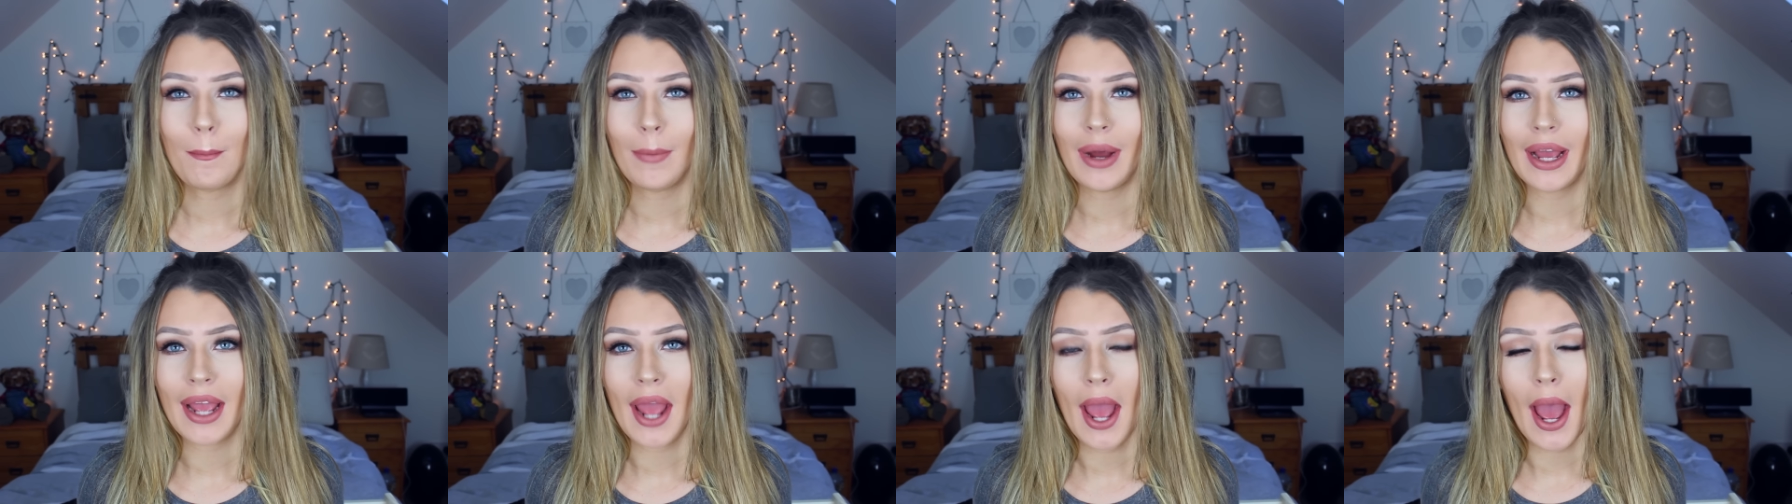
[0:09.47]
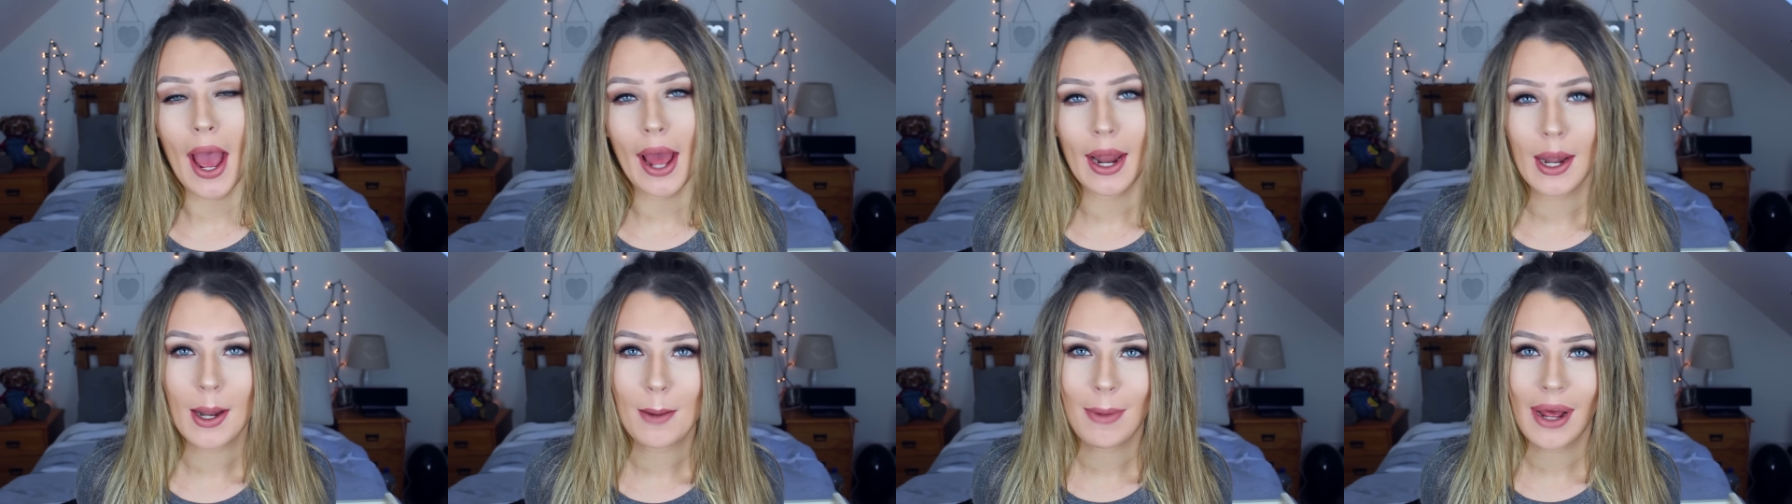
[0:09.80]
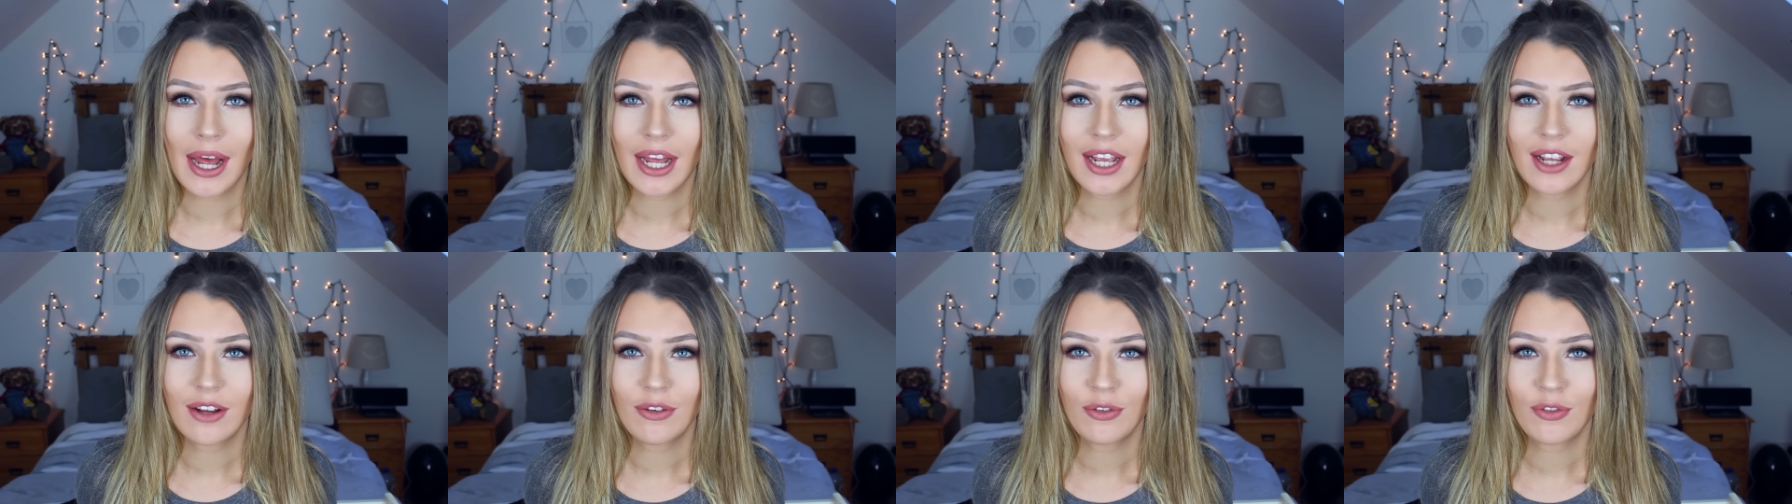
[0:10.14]
my
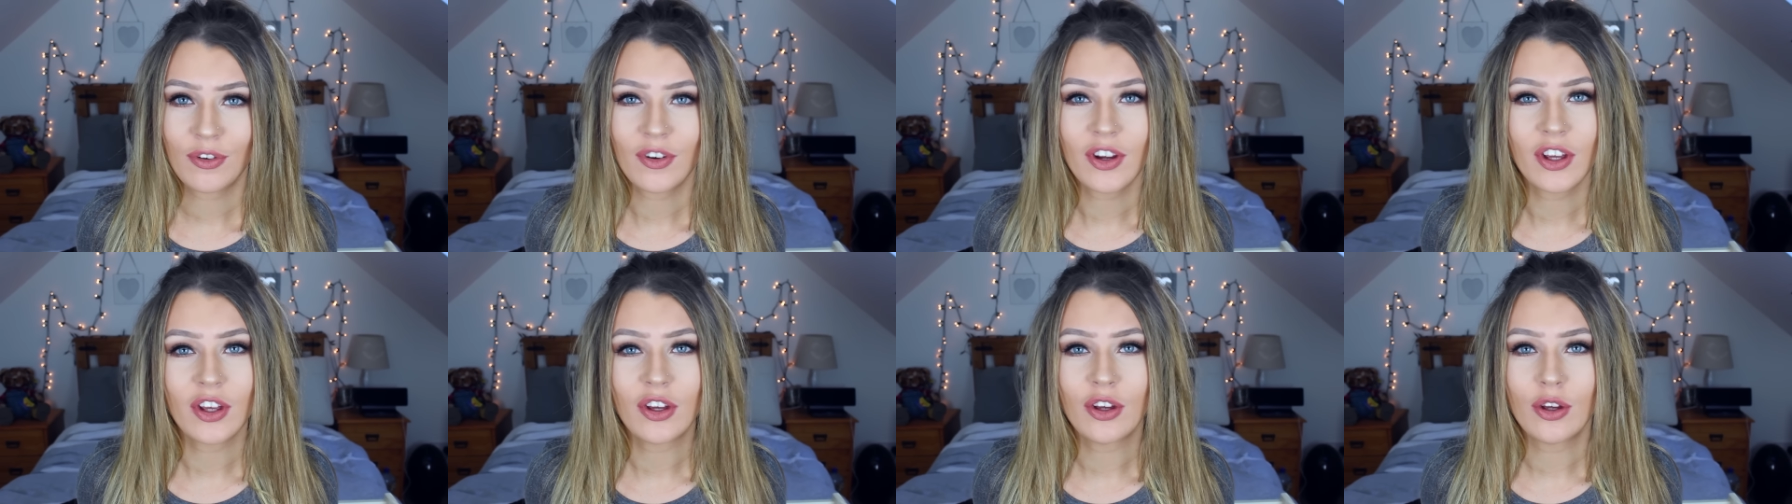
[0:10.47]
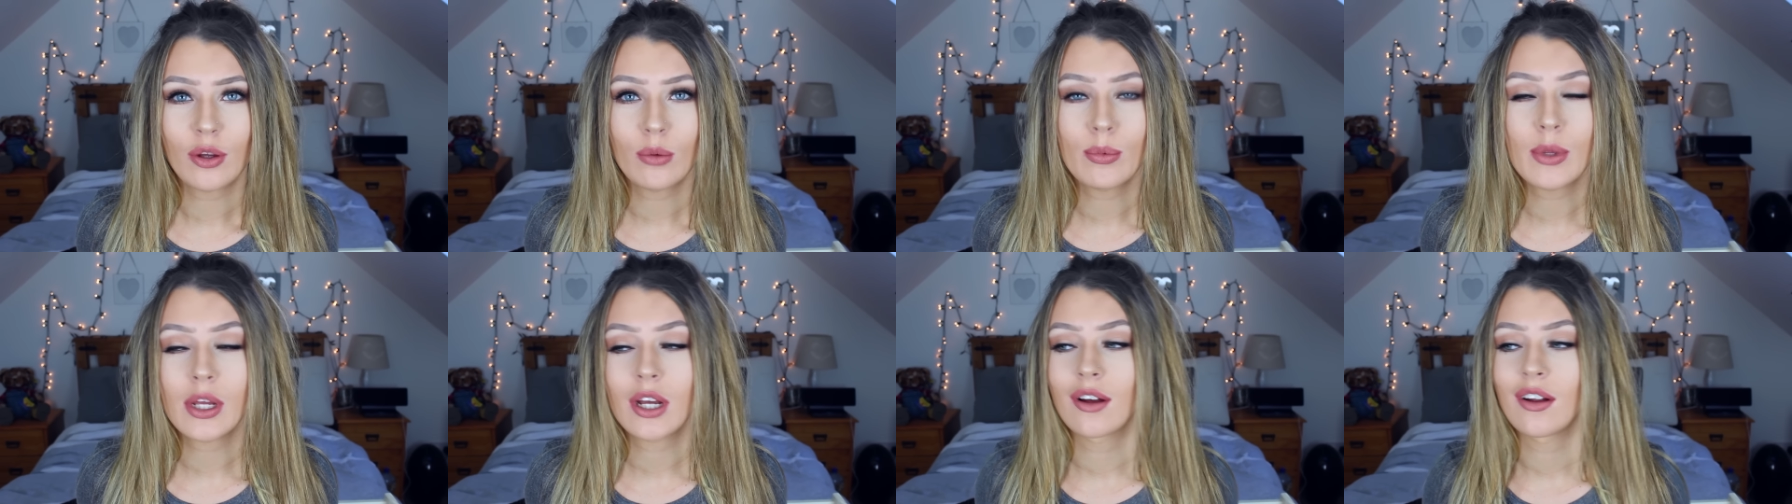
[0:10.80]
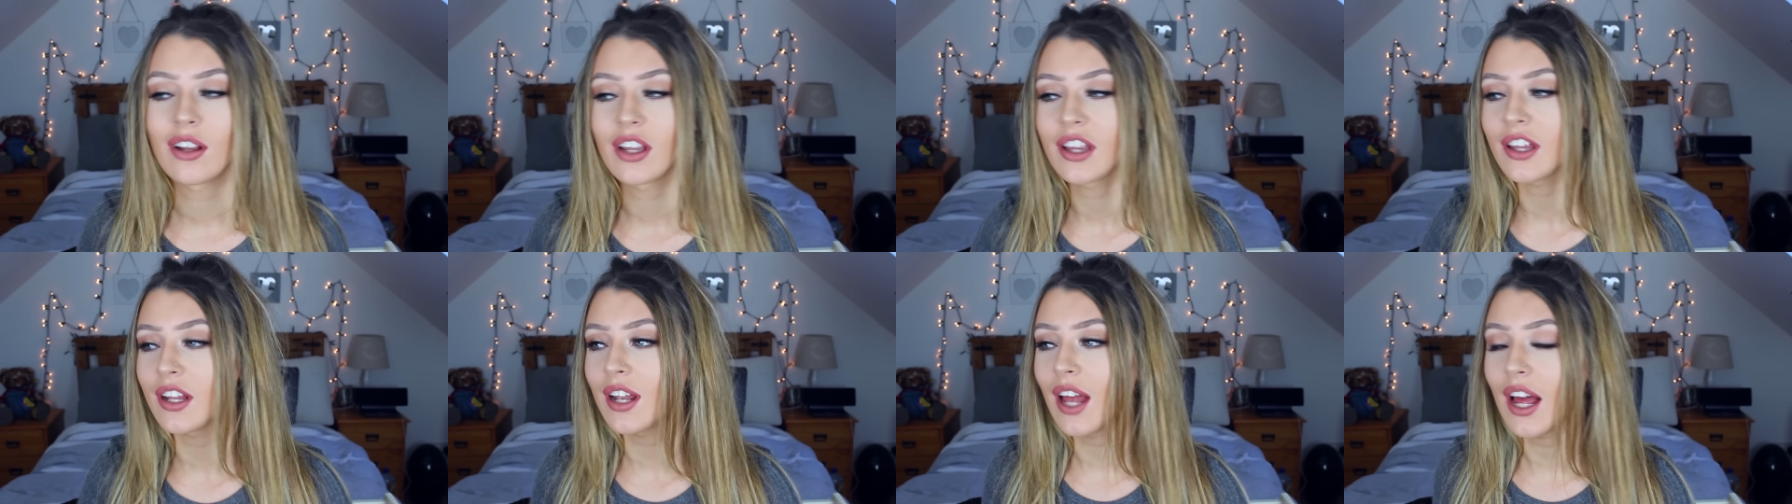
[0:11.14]
handbag for you
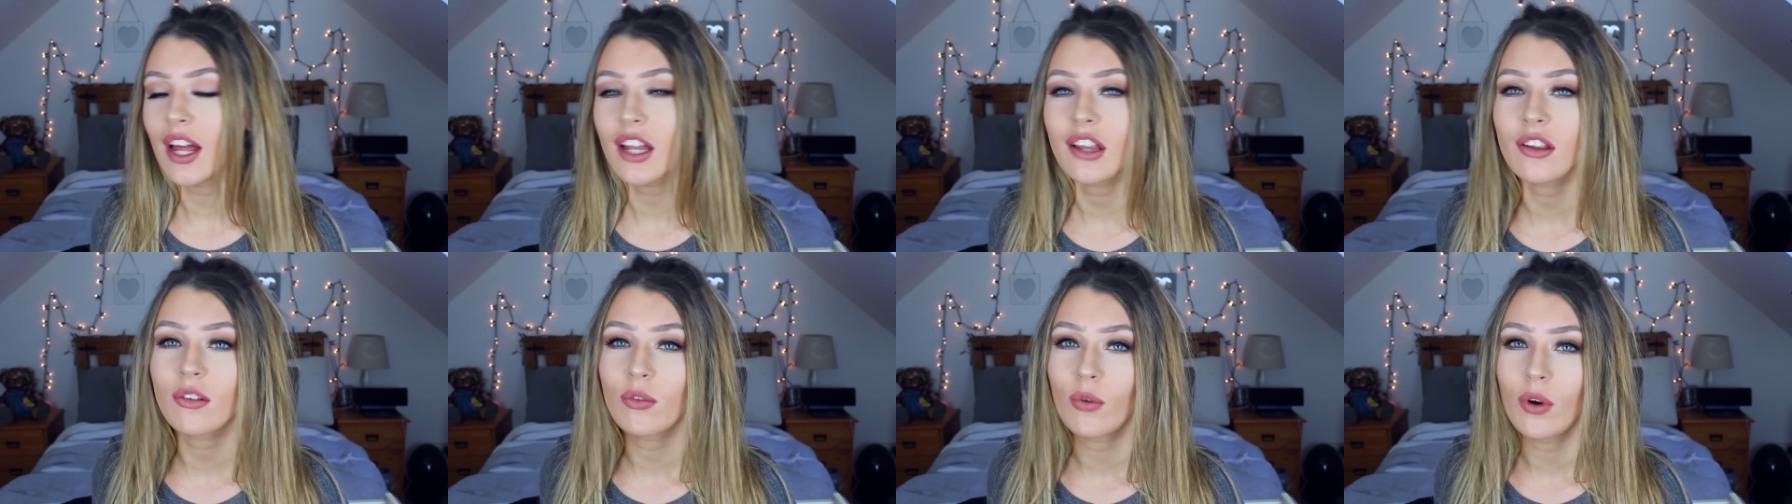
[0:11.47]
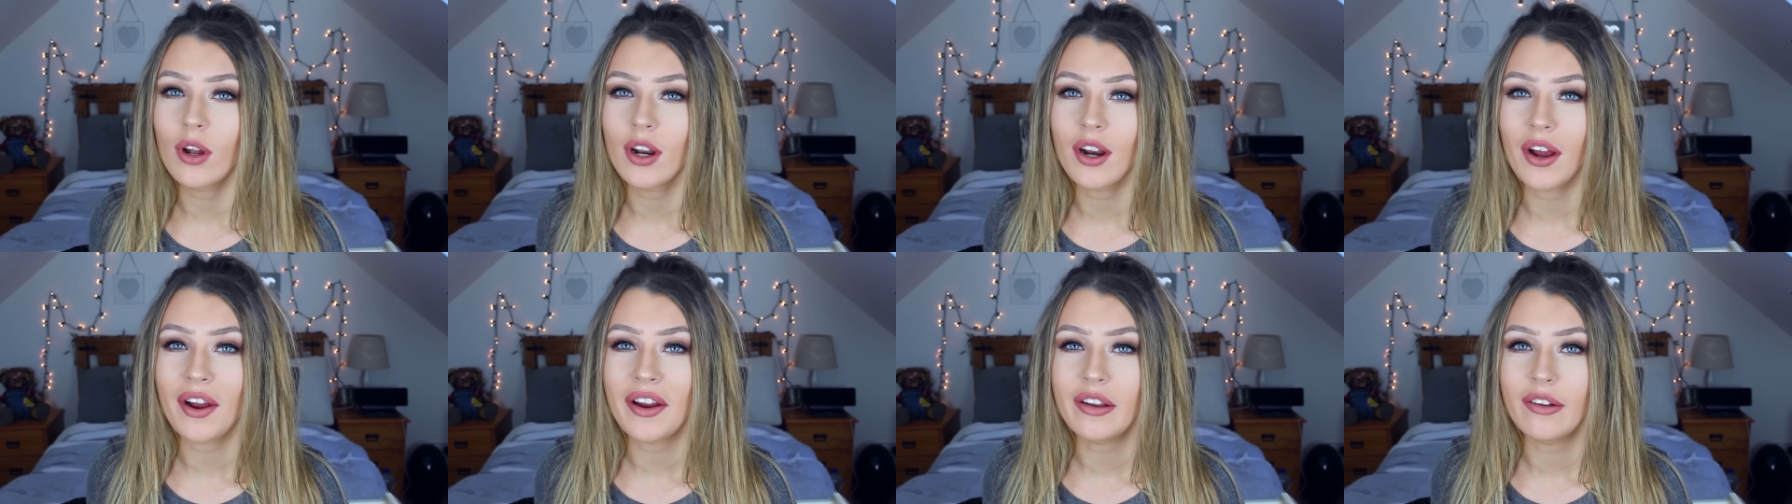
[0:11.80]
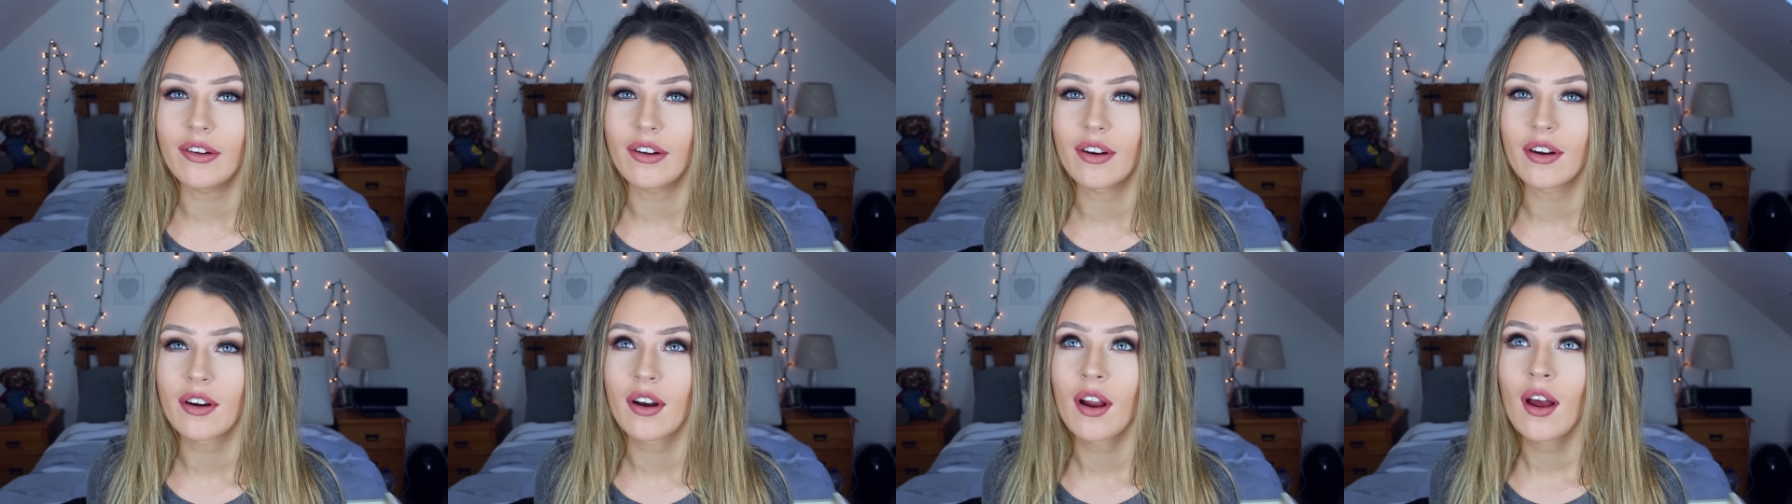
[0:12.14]
because the last one I
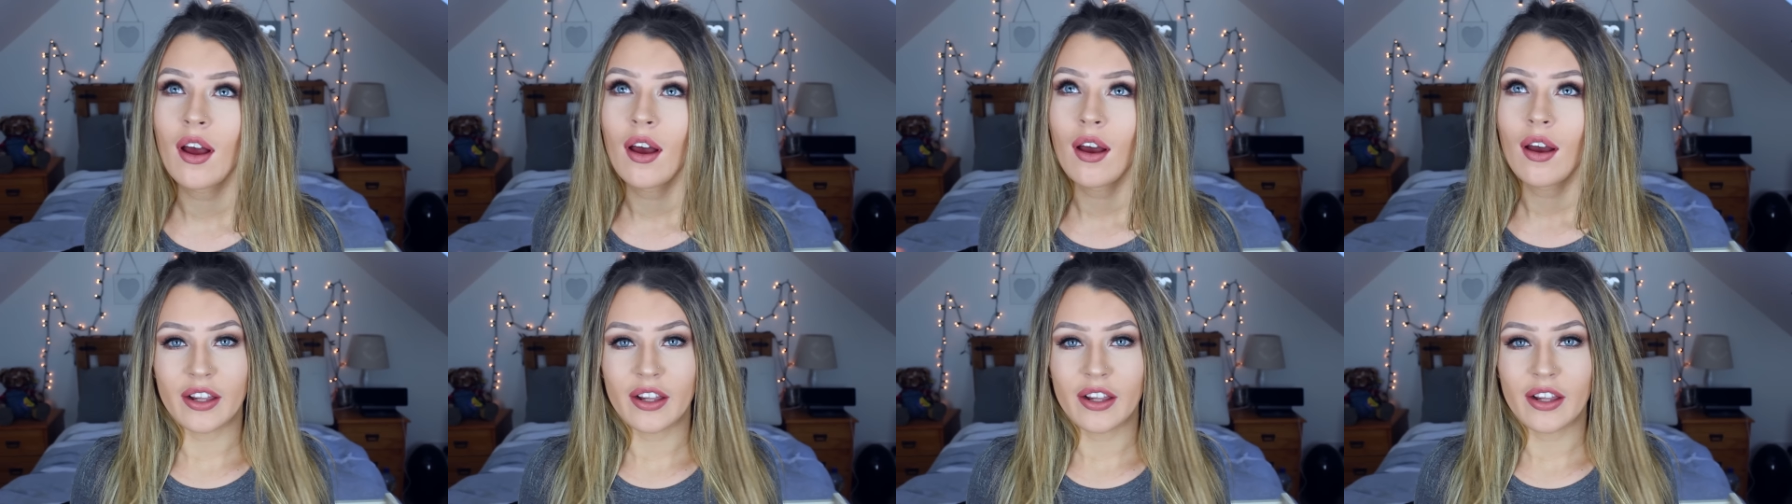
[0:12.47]
done.